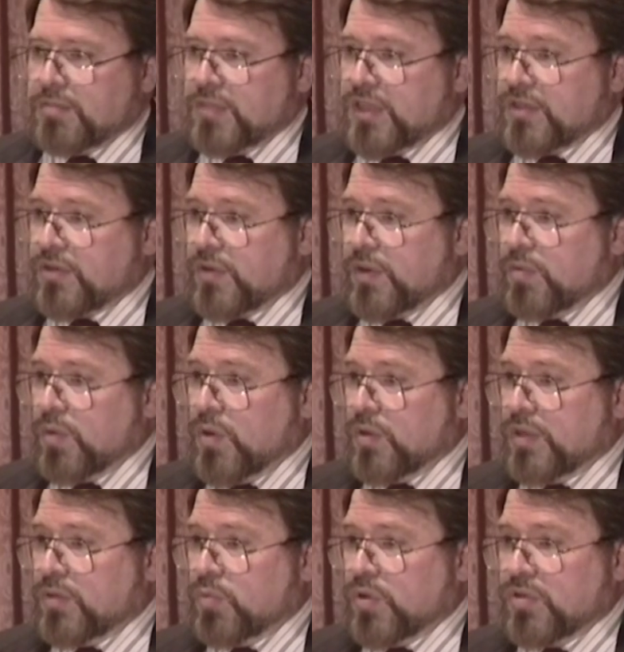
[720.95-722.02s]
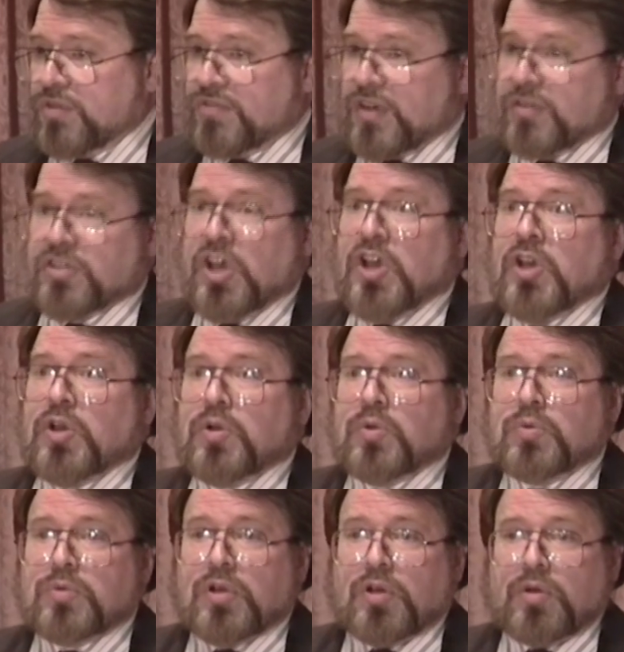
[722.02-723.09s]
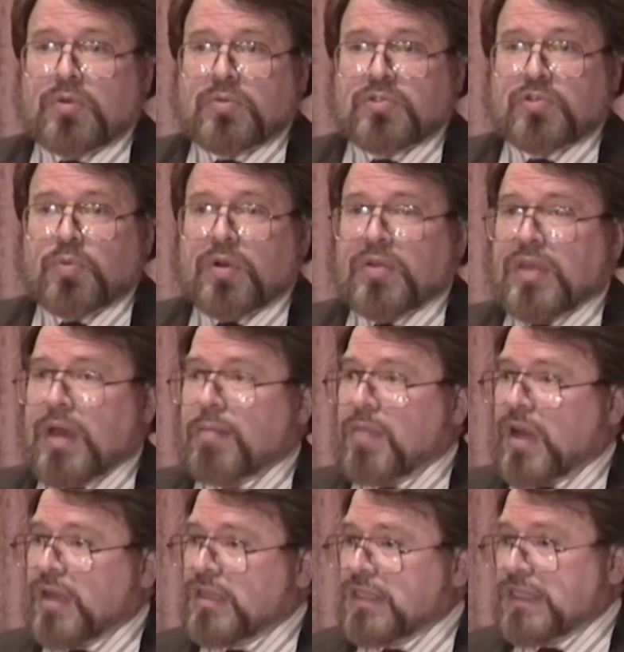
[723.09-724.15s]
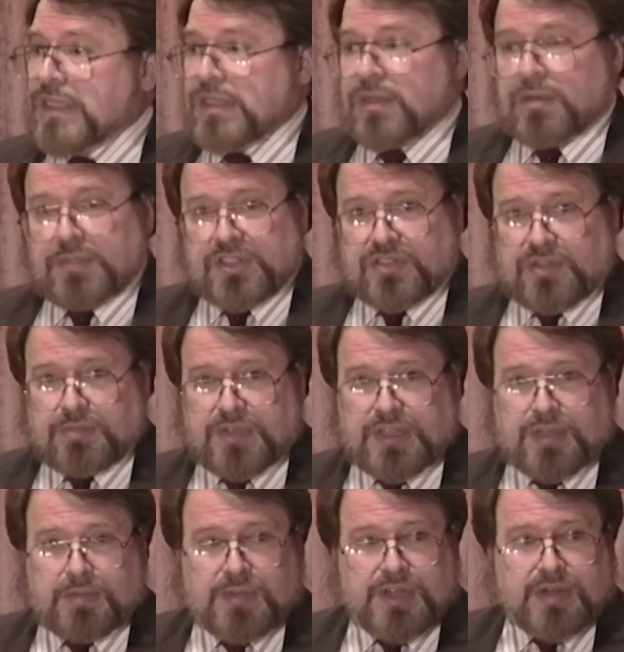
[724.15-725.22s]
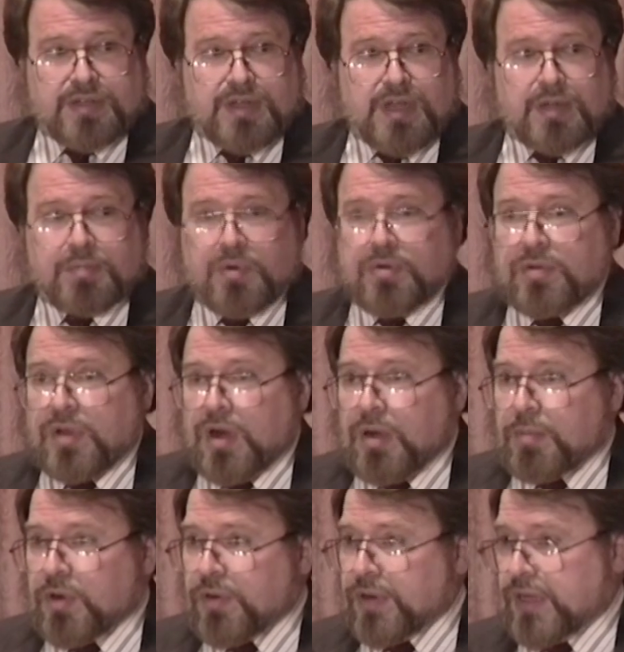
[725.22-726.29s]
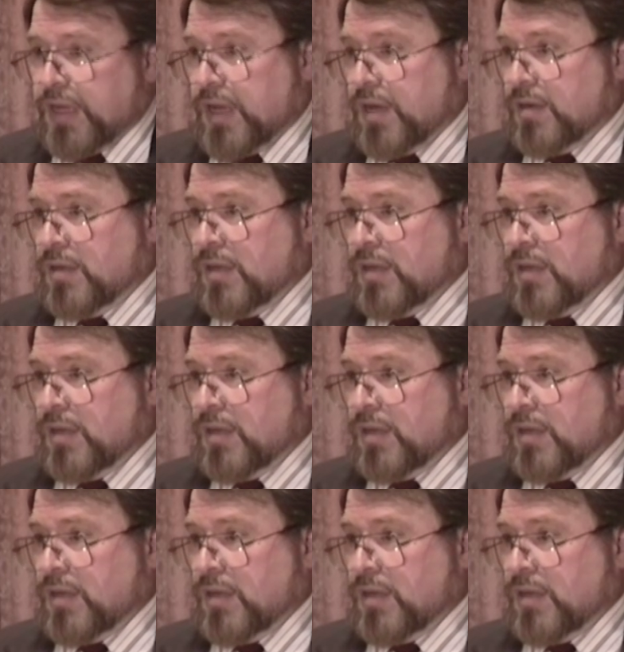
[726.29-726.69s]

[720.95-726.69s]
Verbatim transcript: and military role in world affairs. Who knows where that might lead? I mean, someday they might attack Pearl Harbor again.